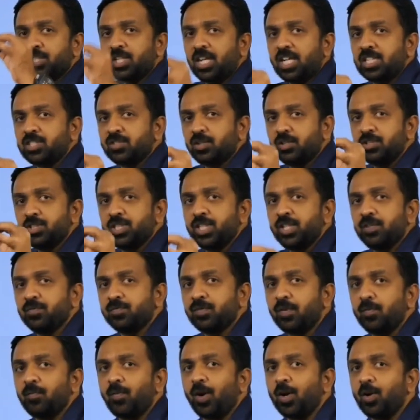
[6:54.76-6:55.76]
transfer gene
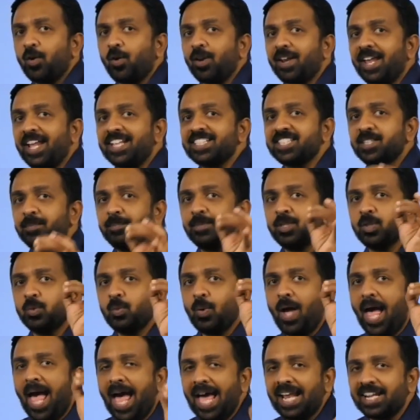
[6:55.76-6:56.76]
from one organism
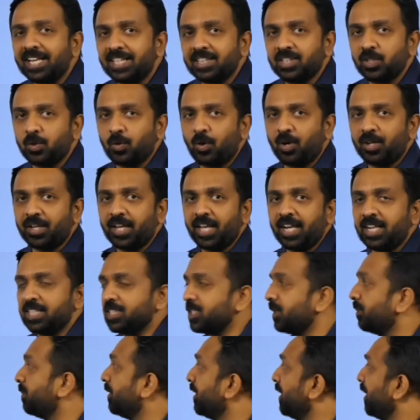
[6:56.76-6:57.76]
to another
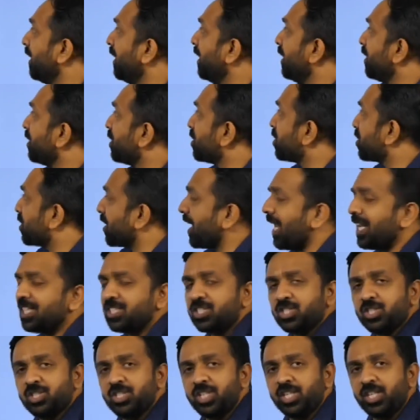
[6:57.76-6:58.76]
organism.
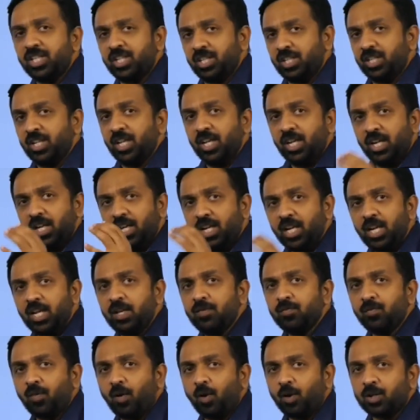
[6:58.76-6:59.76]
Transgene
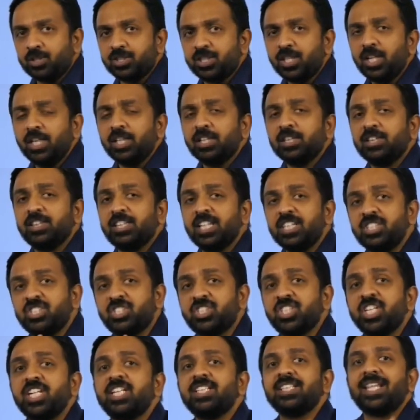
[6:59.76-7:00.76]
involves the
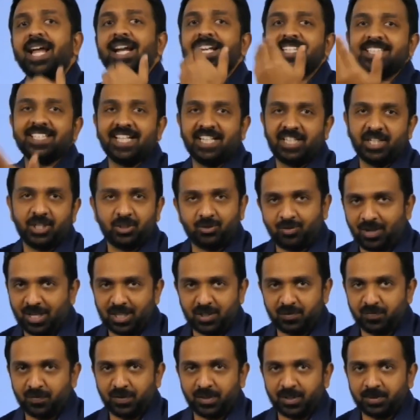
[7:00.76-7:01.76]
gene that is getting
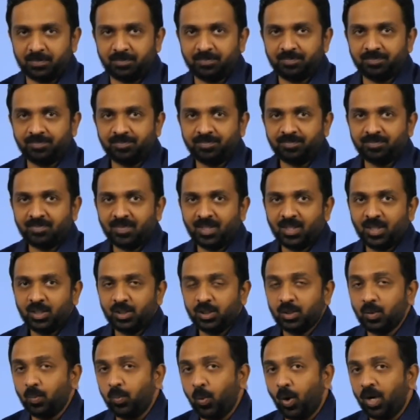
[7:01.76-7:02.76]
transferred.
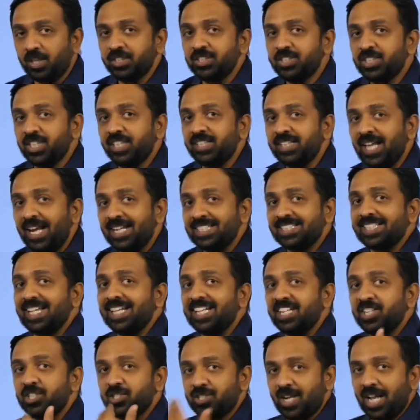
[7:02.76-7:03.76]
The one gene that is
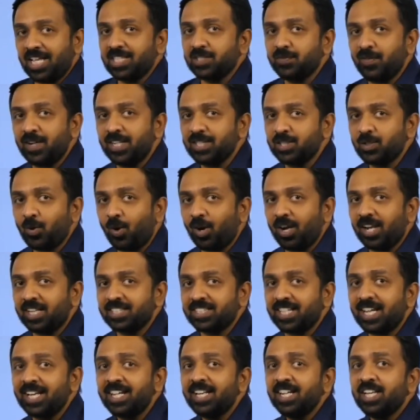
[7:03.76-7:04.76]
getting transferred is called
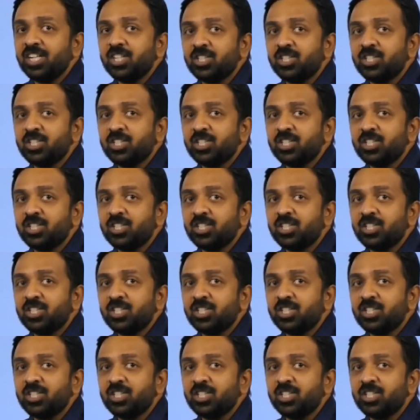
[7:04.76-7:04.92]
as a